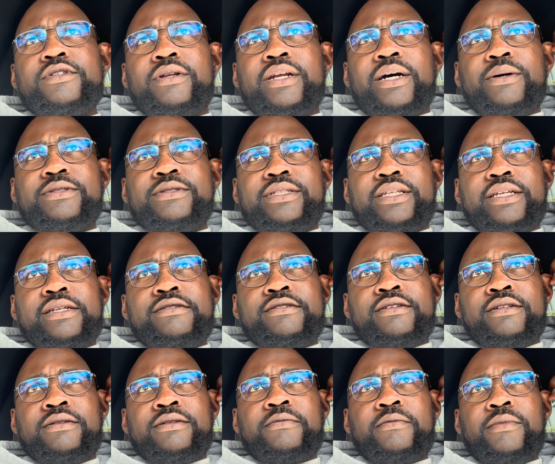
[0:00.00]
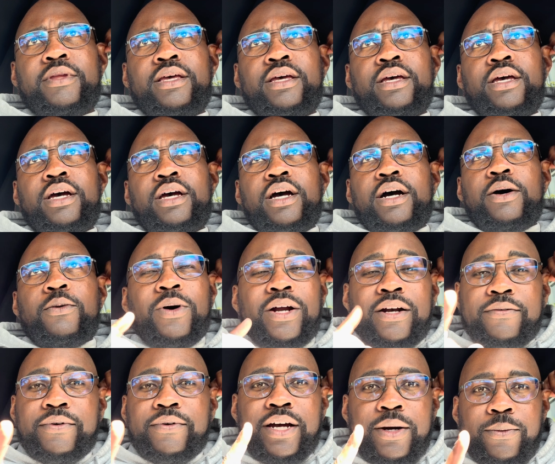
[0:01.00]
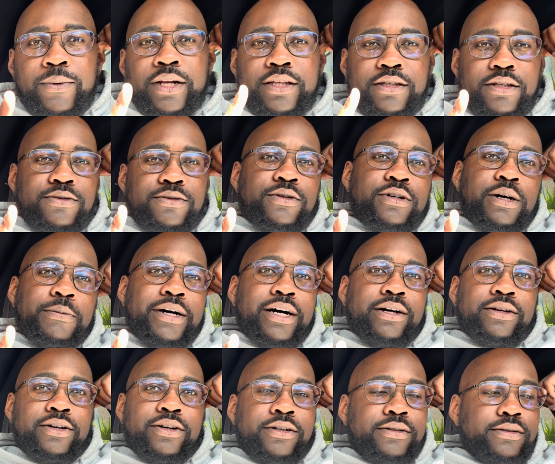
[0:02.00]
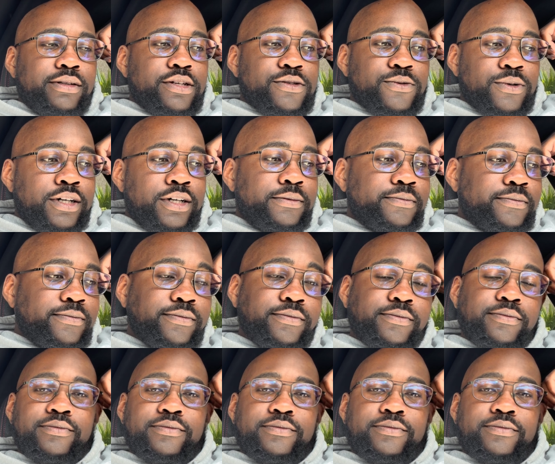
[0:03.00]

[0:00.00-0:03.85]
So that was decent. One thing I wanted to talk about though as well,